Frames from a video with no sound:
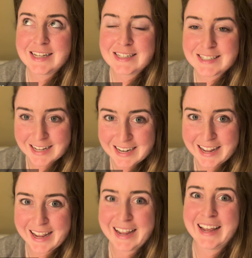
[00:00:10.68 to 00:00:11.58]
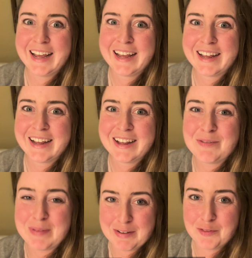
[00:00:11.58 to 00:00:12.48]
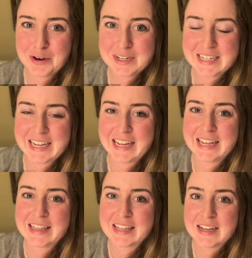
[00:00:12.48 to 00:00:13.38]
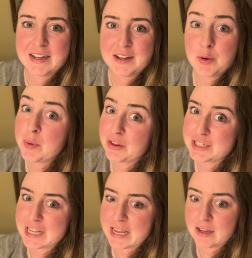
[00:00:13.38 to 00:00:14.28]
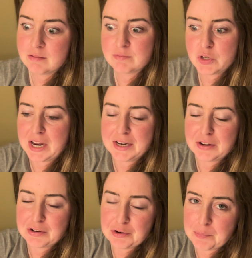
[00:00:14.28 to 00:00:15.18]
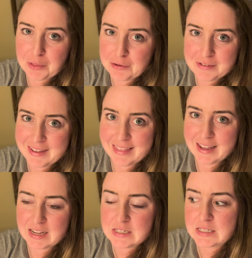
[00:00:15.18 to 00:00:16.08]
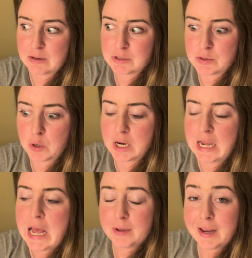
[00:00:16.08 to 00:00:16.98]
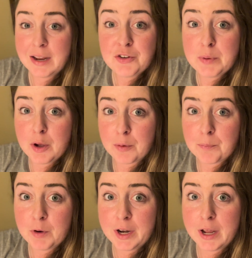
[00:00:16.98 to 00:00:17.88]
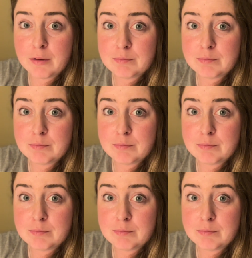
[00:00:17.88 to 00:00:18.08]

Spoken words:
Sunday, May 14th, Mother's Day. I didn't get to do Mother's Day things. I was at work and I should be home right now.